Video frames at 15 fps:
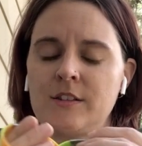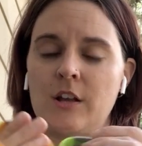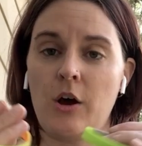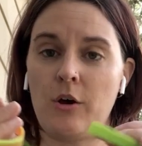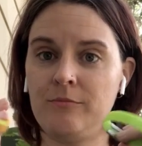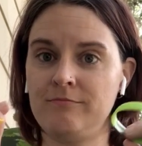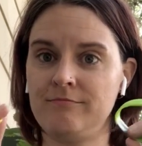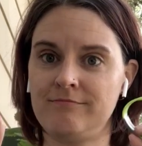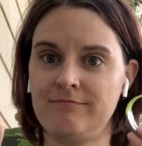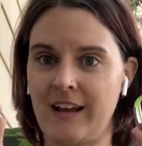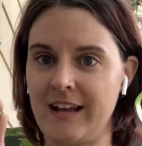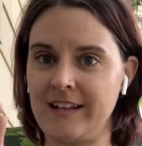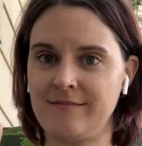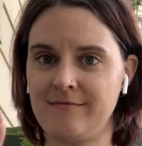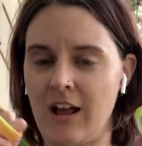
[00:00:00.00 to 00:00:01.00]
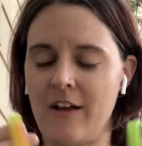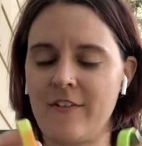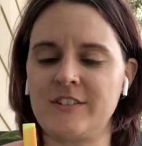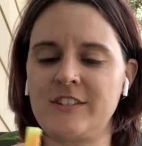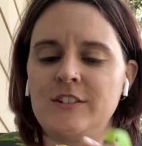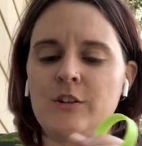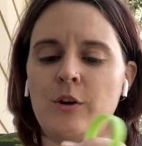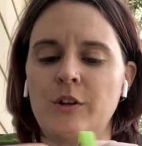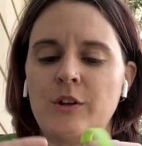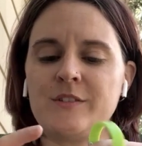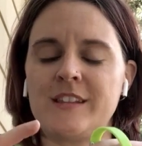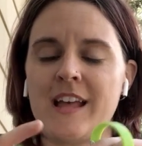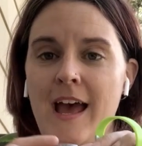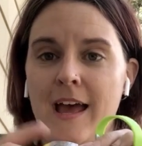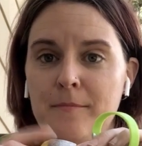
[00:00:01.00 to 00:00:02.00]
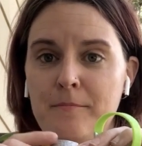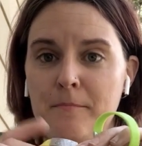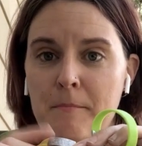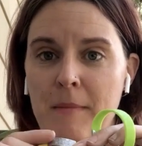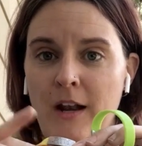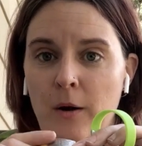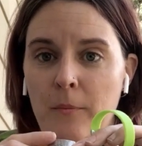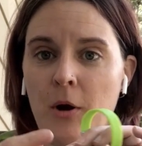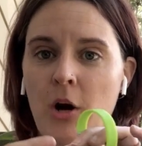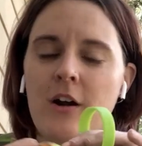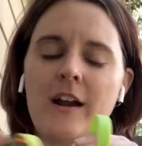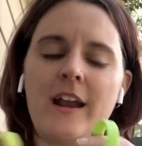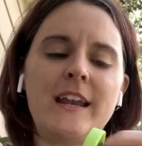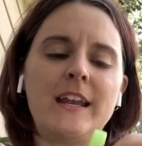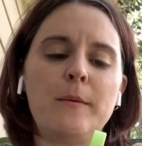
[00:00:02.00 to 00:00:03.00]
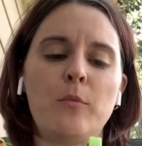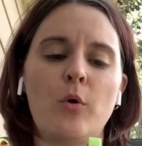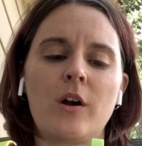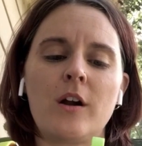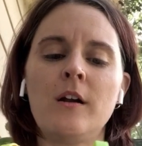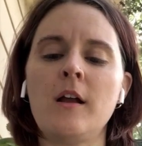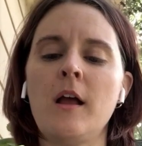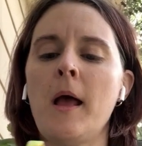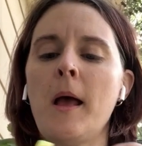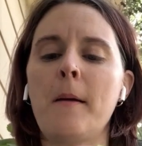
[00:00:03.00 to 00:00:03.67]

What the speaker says: So I obviously don't use that metal part anymore.